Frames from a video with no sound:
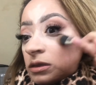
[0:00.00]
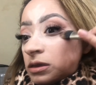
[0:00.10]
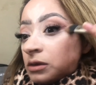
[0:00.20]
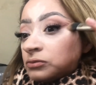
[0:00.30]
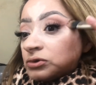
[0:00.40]

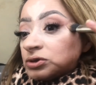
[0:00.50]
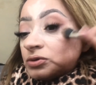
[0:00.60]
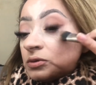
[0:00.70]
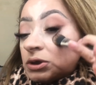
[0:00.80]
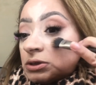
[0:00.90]
I'm
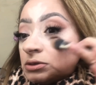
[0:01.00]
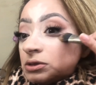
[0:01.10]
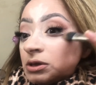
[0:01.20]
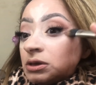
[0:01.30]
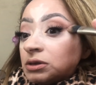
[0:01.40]
just going
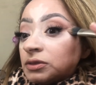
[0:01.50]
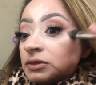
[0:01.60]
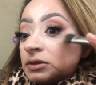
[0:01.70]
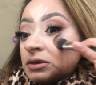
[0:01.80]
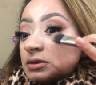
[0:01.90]
to take
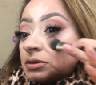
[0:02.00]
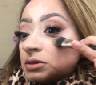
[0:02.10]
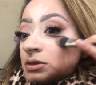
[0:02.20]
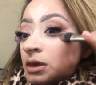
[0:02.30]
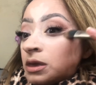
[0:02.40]
this
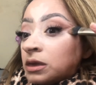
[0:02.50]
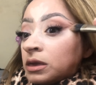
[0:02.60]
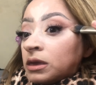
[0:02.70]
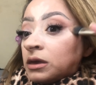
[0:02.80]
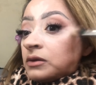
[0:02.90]

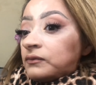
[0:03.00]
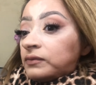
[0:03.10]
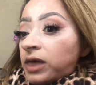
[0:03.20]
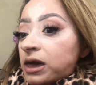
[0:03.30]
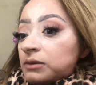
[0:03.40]

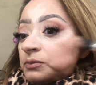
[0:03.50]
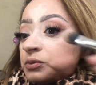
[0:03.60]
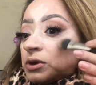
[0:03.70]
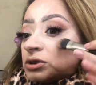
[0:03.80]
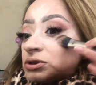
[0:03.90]
flat
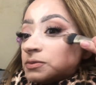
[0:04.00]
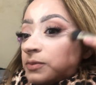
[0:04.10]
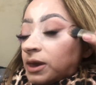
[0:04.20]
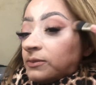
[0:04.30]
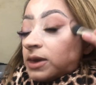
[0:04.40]
brush
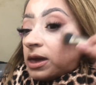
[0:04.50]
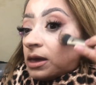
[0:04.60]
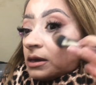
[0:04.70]
by MAC